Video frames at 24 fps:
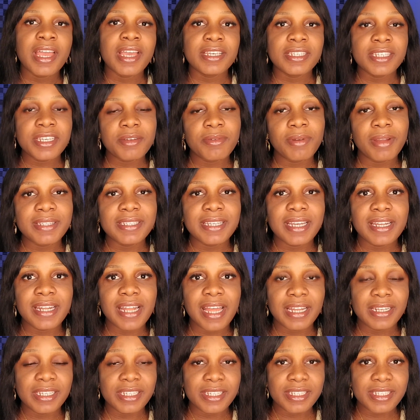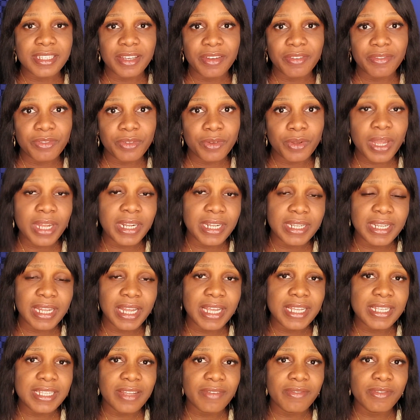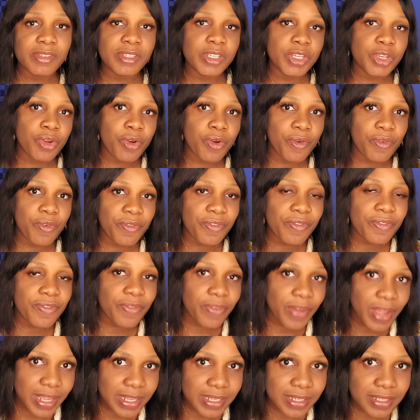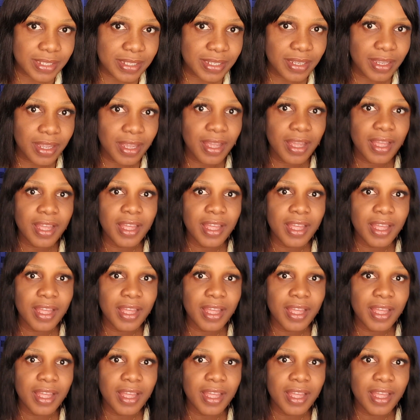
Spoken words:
She granted an interview, and in that interview she confessed